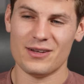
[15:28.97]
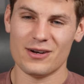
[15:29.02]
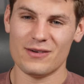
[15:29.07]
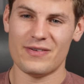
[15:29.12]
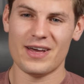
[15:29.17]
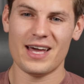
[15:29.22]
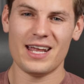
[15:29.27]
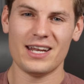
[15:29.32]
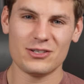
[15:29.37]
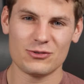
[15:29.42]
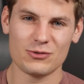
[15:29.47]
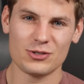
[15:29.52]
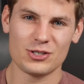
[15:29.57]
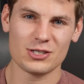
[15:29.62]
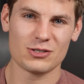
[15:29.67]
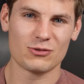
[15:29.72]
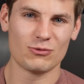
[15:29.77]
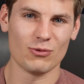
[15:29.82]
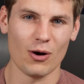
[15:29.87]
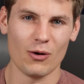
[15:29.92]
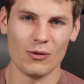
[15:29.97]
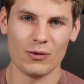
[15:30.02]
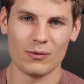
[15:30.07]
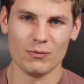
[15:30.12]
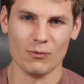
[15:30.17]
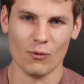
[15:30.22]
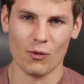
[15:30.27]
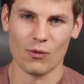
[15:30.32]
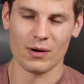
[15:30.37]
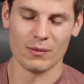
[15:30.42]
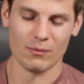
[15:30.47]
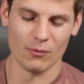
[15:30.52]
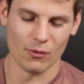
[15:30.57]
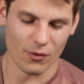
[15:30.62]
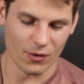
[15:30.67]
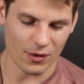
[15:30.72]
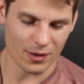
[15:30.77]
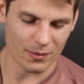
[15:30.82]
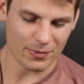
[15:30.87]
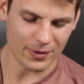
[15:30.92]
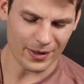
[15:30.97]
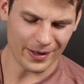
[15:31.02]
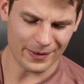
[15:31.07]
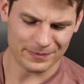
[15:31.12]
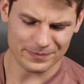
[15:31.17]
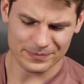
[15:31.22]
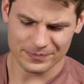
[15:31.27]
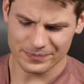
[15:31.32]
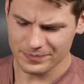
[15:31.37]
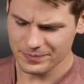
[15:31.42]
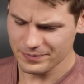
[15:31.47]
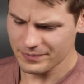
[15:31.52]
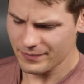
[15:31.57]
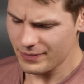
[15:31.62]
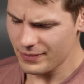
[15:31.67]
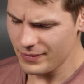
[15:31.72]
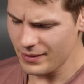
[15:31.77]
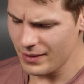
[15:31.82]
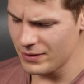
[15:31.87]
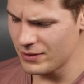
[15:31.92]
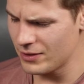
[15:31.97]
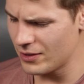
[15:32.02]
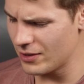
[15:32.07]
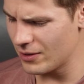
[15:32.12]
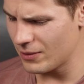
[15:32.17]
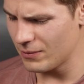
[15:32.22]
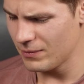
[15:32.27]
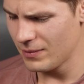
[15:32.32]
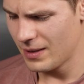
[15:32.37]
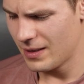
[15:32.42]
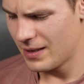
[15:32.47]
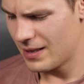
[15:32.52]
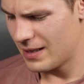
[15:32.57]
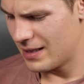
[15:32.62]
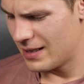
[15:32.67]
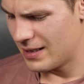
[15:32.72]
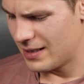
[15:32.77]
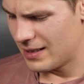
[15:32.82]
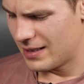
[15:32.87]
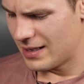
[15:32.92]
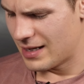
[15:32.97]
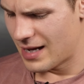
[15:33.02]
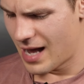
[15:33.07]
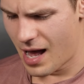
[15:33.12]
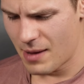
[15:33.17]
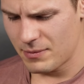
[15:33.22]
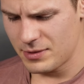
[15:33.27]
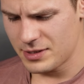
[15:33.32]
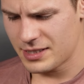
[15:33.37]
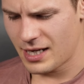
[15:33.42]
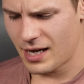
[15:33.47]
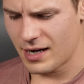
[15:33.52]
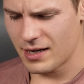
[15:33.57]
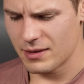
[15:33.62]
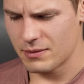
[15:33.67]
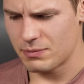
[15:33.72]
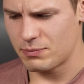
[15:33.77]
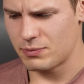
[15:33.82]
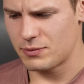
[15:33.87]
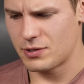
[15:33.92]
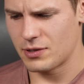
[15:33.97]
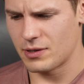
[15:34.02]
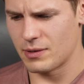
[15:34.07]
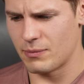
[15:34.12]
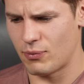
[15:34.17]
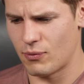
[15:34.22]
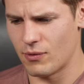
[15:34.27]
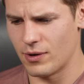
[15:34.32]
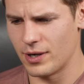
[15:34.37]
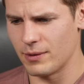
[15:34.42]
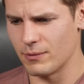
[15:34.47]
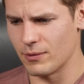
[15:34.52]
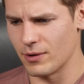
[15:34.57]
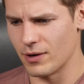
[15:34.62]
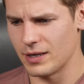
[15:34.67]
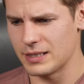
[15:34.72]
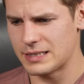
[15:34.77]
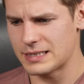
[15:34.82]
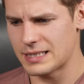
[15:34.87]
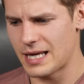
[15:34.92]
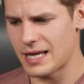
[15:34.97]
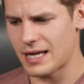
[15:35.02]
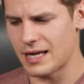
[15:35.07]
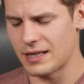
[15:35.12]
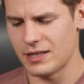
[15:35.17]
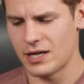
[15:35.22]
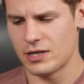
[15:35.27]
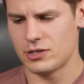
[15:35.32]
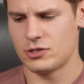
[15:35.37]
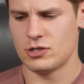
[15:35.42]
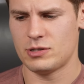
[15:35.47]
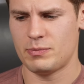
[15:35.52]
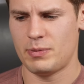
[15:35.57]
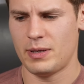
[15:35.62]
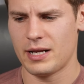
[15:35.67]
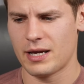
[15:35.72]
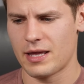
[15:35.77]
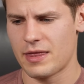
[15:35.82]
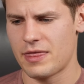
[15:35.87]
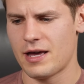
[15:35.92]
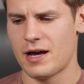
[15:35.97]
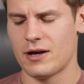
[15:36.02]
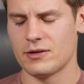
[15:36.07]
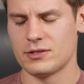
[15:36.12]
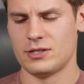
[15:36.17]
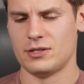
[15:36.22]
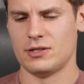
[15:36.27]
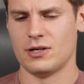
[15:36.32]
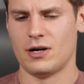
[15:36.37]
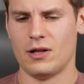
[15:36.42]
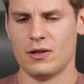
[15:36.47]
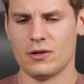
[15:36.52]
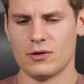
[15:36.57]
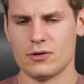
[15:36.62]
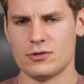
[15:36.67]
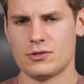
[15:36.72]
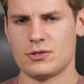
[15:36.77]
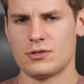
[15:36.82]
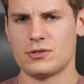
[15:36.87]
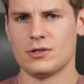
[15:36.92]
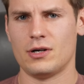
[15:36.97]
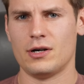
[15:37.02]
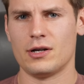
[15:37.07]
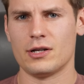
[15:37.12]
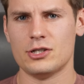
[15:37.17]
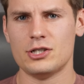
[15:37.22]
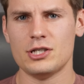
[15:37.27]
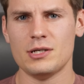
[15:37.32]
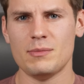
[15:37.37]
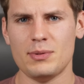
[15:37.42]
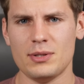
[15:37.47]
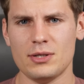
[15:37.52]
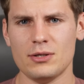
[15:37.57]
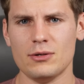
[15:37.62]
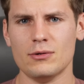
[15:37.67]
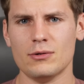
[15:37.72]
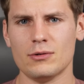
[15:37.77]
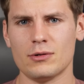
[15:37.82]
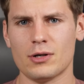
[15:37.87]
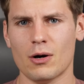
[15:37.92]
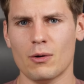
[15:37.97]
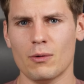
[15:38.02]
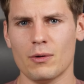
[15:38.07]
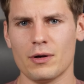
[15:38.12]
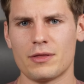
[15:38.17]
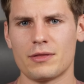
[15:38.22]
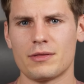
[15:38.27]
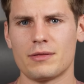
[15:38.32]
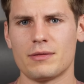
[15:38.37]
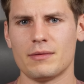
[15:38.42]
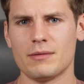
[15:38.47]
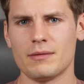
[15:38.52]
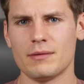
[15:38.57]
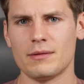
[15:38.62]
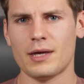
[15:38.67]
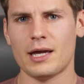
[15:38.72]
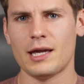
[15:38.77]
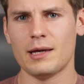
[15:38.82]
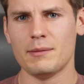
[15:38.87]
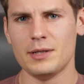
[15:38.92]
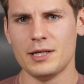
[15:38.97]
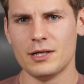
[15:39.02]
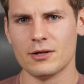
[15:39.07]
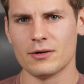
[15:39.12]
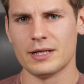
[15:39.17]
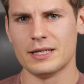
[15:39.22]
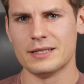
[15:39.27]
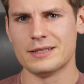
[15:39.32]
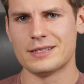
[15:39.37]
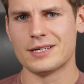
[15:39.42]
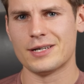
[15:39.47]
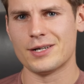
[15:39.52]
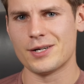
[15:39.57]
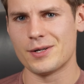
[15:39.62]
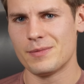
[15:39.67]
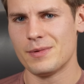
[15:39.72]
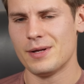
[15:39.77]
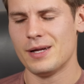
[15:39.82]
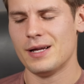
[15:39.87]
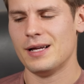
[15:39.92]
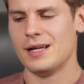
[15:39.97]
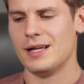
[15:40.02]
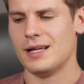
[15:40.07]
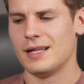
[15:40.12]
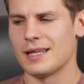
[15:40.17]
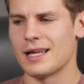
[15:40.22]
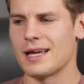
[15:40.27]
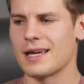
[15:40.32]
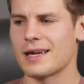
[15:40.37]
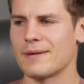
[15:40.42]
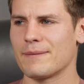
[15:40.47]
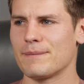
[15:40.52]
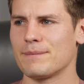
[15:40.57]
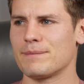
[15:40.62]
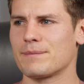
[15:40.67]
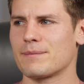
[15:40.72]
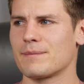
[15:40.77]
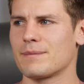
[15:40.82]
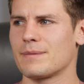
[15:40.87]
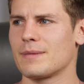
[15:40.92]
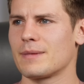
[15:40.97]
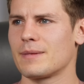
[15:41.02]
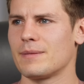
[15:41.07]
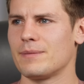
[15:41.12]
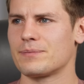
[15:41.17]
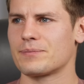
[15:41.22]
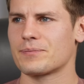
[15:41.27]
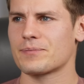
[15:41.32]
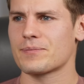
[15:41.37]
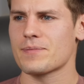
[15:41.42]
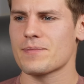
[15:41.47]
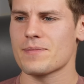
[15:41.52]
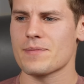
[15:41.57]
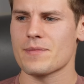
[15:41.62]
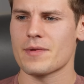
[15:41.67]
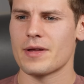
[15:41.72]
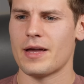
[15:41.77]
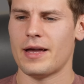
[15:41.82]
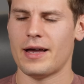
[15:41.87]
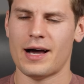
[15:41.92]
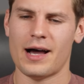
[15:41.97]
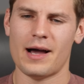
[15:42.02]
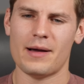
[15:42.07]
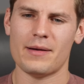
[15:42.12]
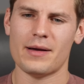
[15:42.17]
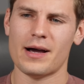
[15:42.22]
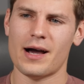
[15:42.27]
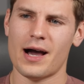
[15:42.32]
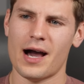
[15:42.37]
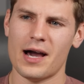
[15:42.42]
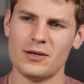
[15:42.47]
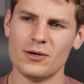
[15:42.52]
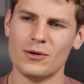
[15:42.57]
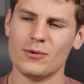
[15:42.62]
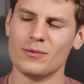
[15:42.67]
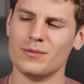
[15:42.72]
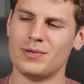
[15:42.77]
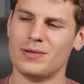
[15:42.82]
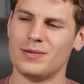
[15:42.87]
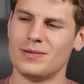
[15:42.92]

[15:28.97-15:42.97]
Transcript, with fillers: their advantage would just grow more and more. But you know, I'm just kind of to the point where it's like, unless you're spending $1,000 on a GPU, go with AMD or Intel. Like I, I don't